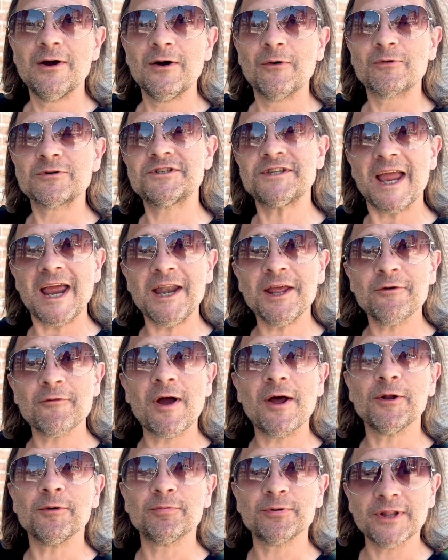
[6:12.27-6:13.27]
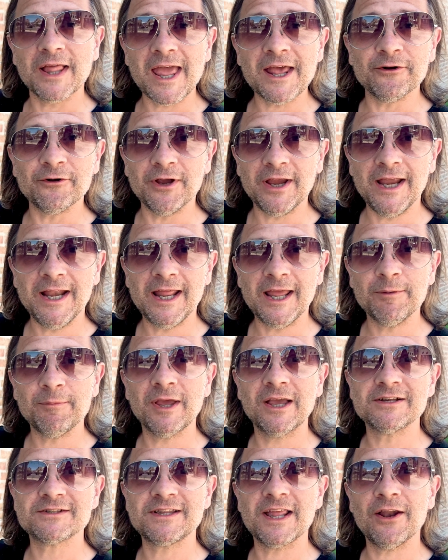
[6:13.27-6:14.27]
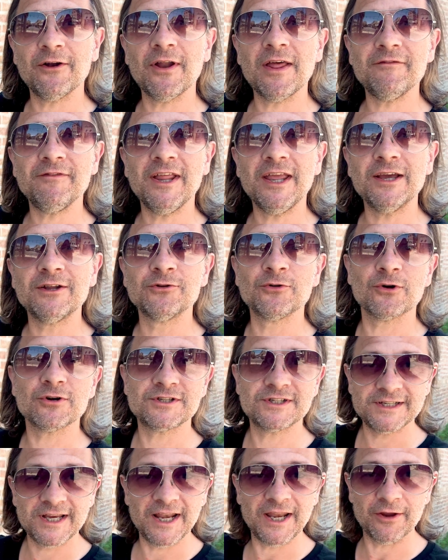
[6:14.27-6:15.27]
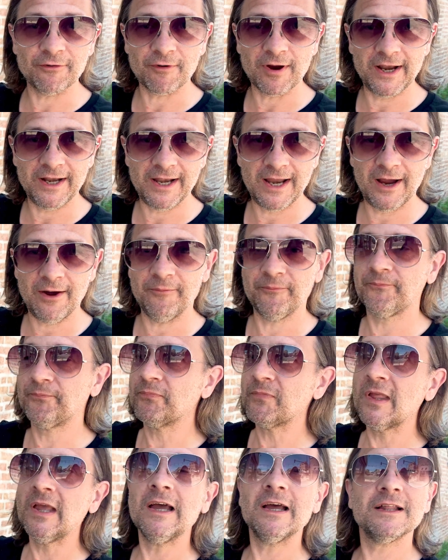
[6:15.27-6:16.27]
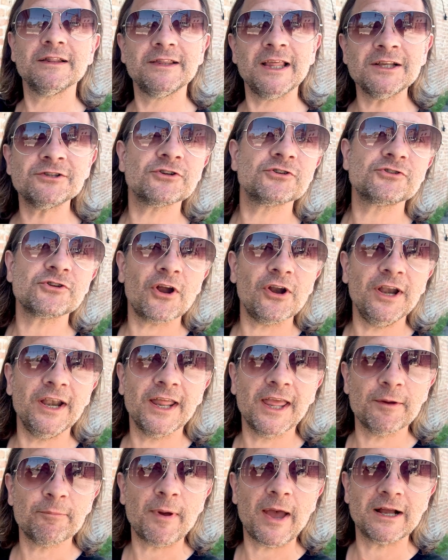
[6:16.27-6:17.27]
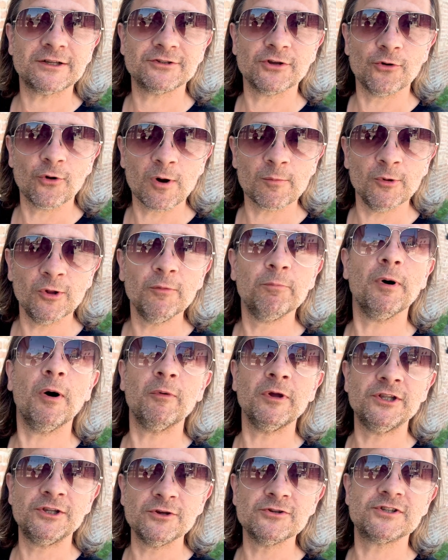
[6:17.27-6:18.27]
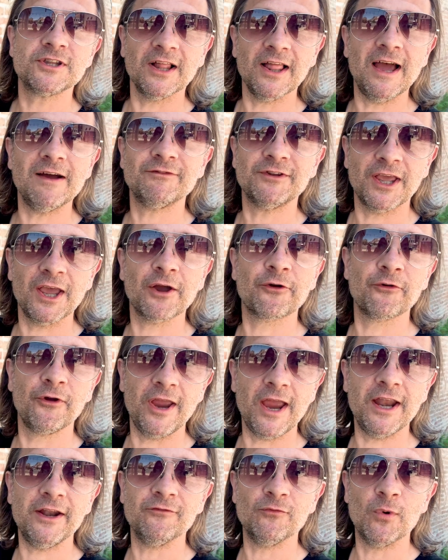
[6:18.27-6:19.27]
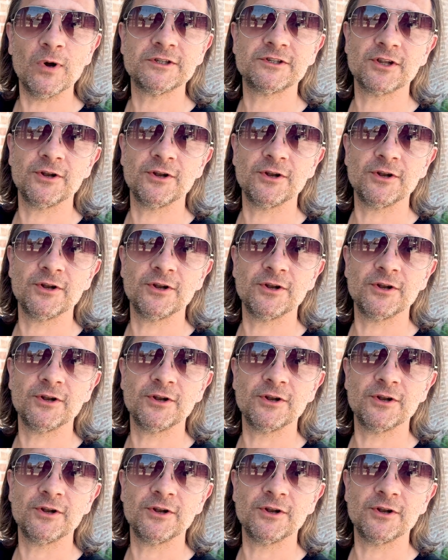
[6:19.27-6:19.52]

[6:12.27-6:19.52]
We're standing around a planter eating because they don't have any indoor seating right now. Things are starting to get back to normal, but we do still have to get creative once